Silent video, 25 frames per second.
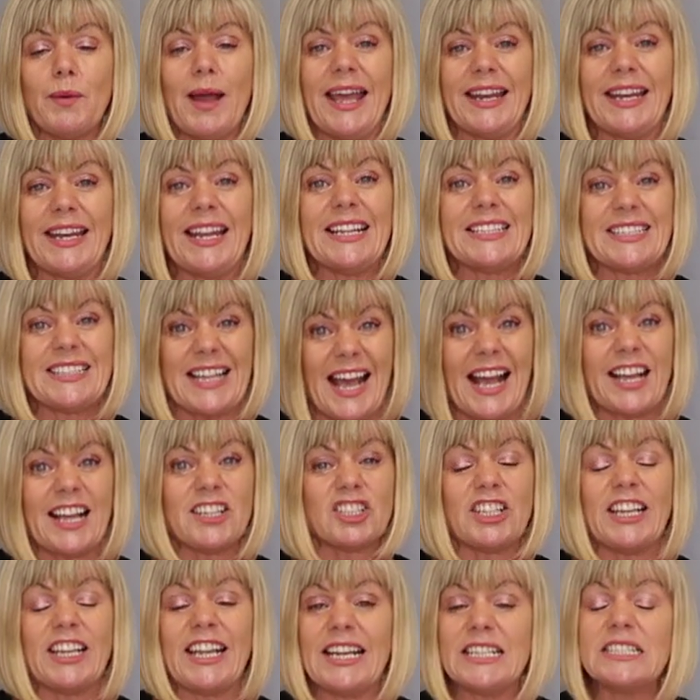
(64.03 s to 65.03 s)
when it's
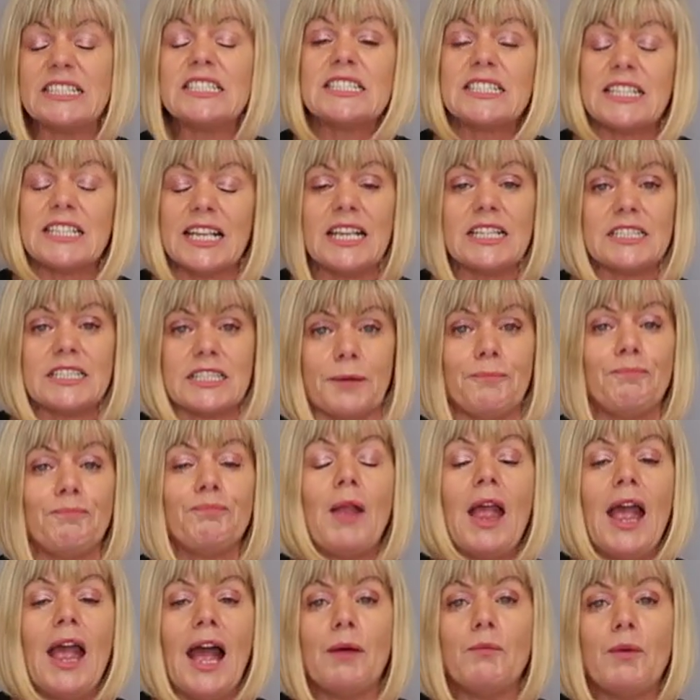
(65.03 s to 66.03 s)
actually in season,
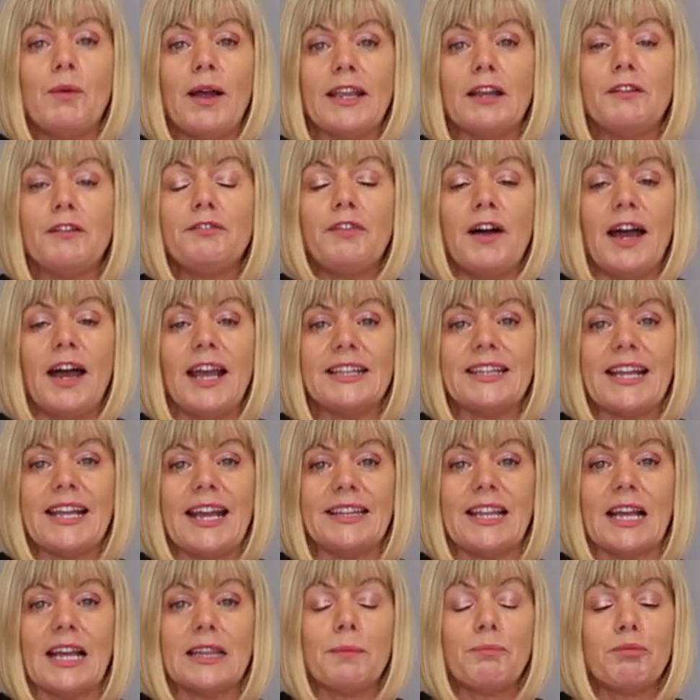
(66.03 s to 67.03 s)
and where you'll find
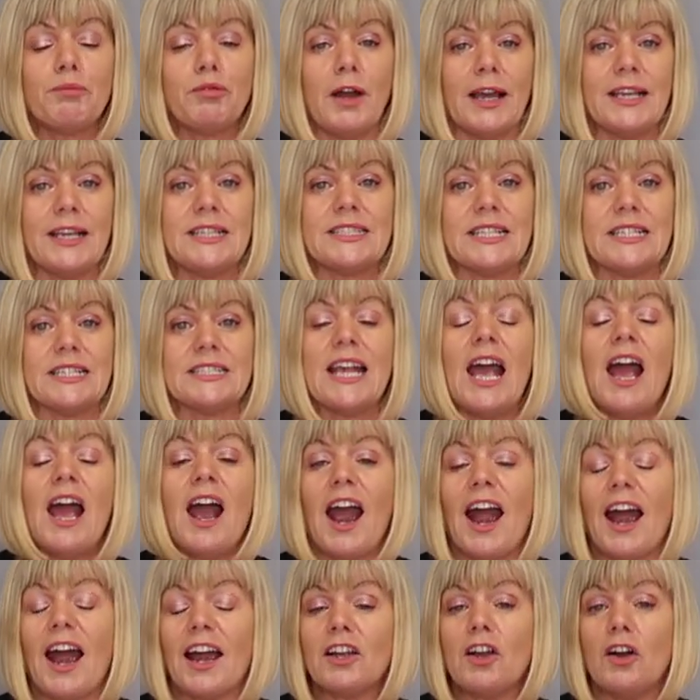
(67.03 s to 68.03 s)
then that the prices
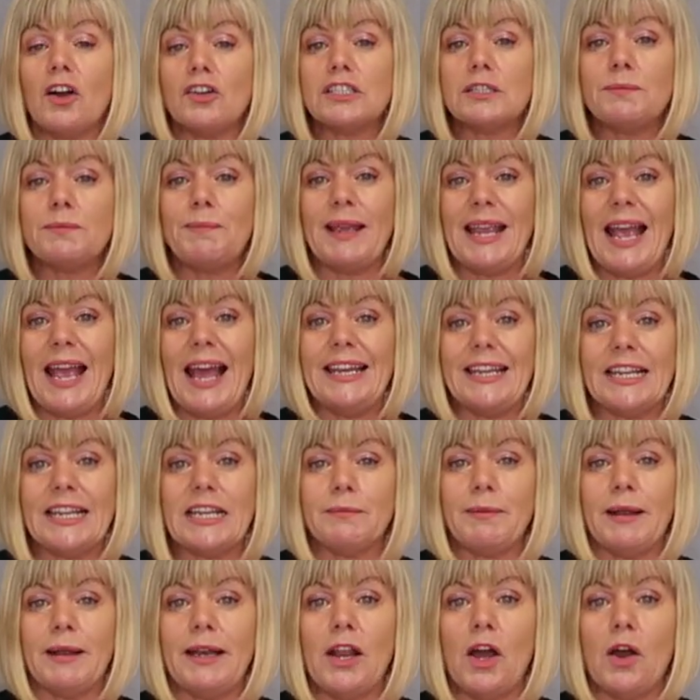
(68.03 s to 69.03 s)
are going to be a
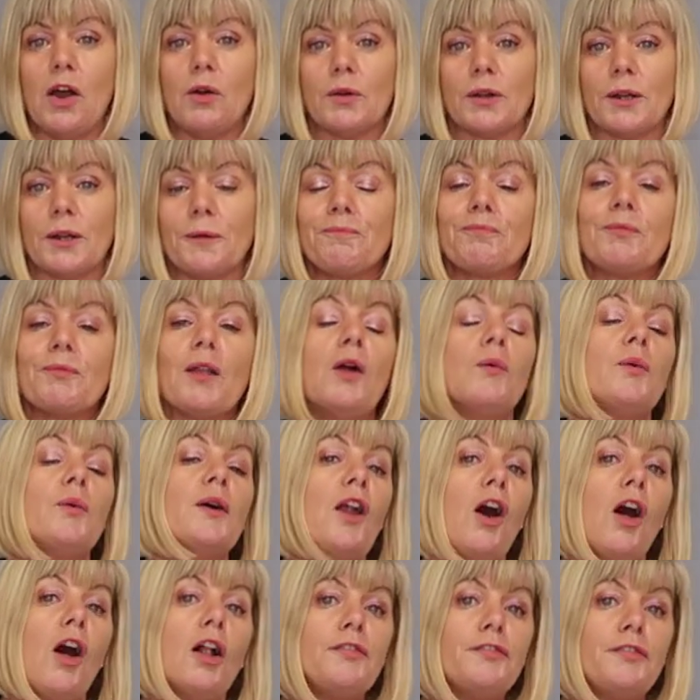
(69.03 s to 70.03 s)
little bit lower.
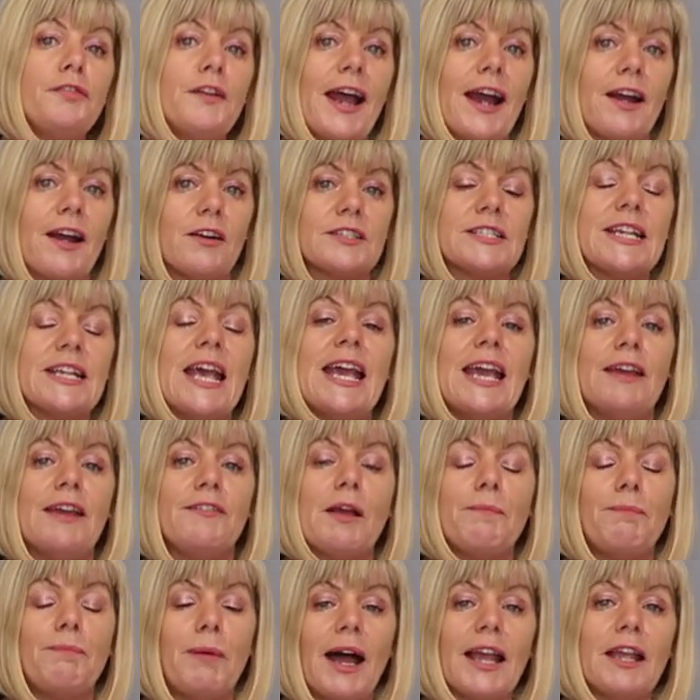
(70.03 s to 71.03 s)
With all flowers,
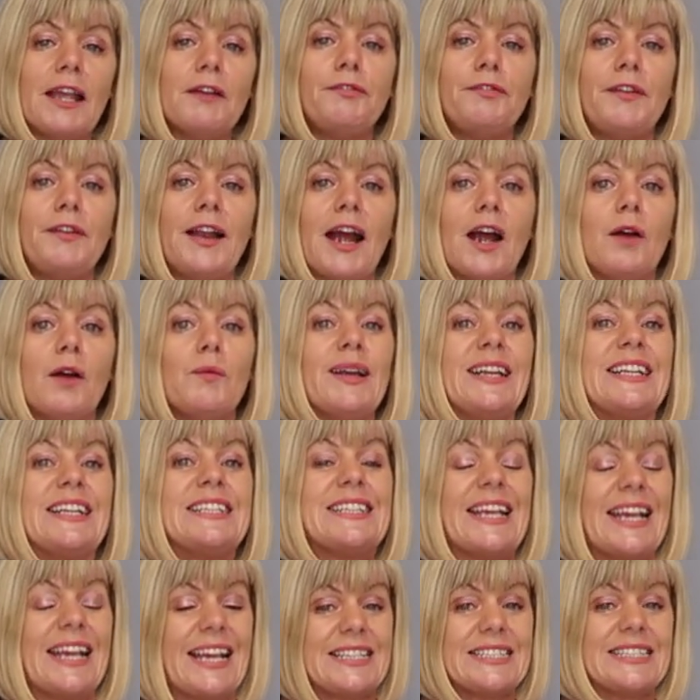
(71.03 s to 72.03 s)
if you buy a flower when
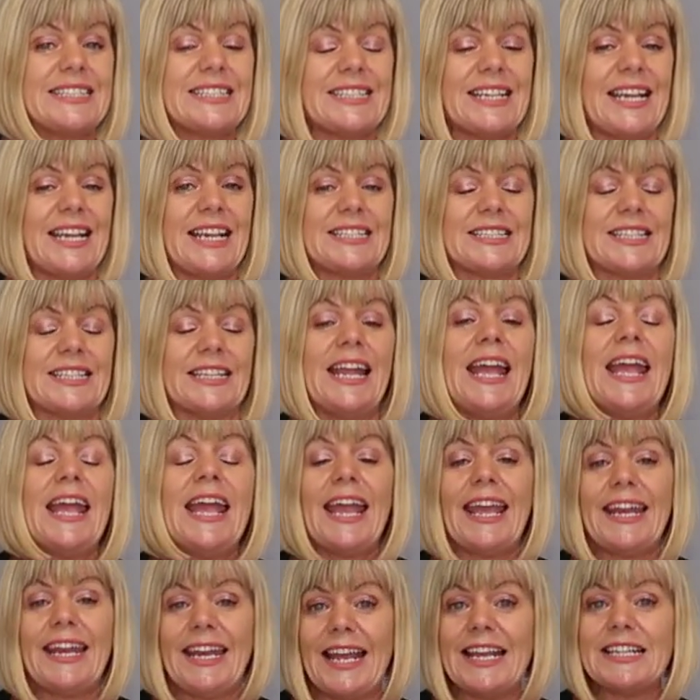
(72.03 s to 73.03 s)
it's in season,
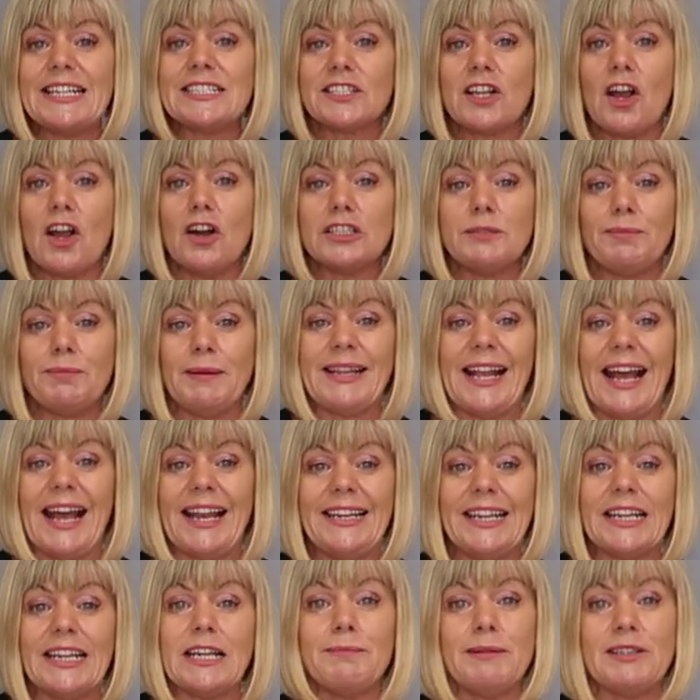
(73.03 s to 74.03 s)
it is going to be
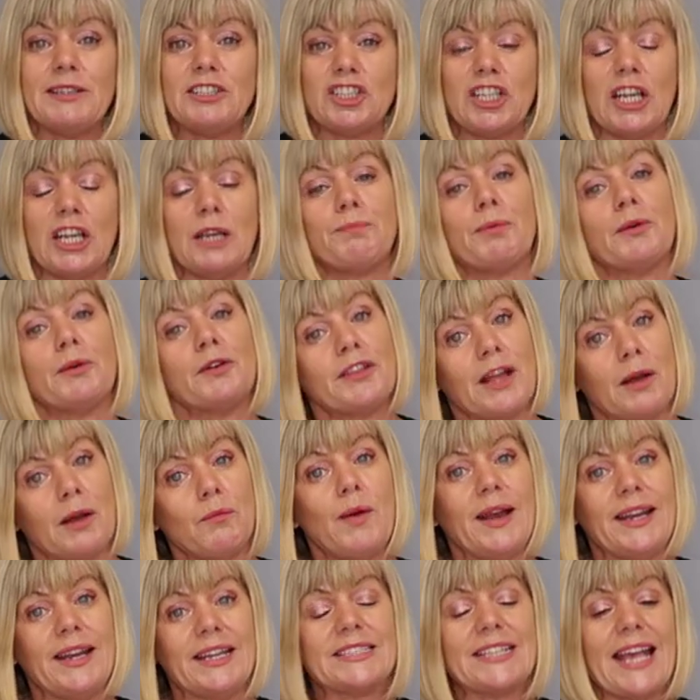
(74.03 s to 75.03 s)
that little bit cheaper
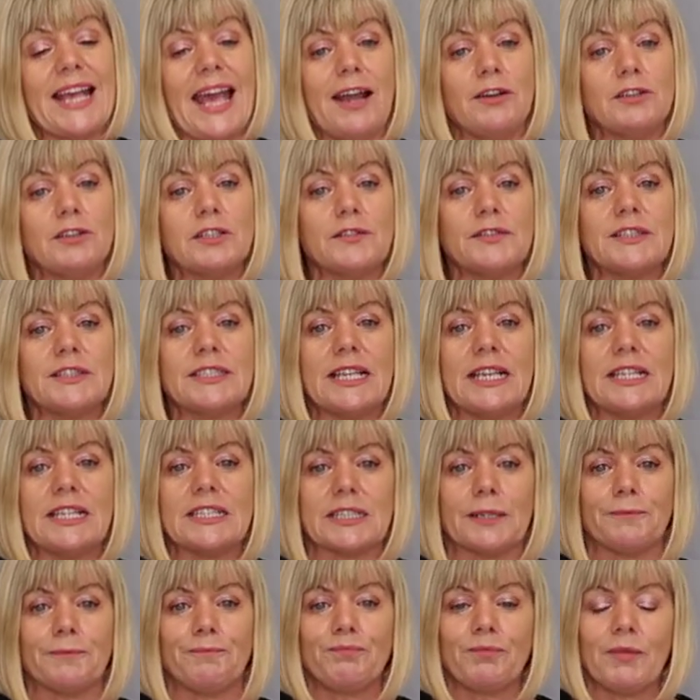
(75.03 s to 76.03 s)
than when it's out of
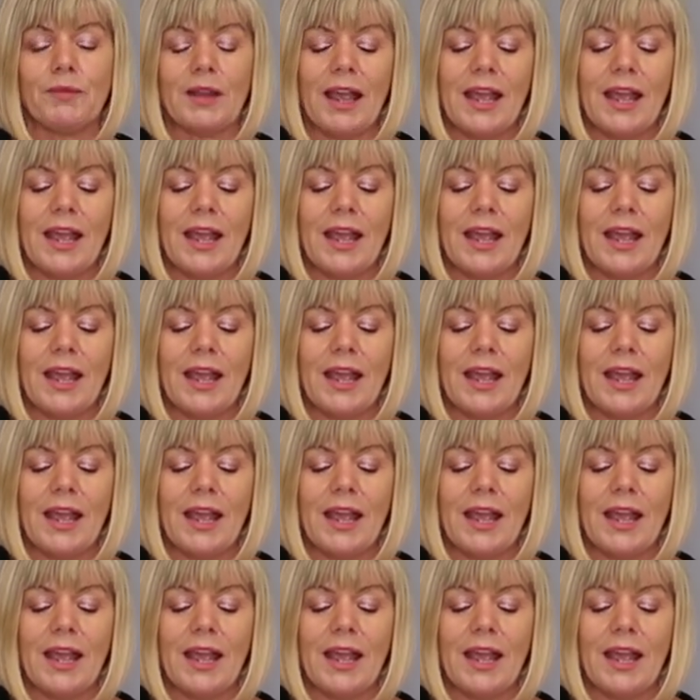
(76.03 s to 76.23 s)
season.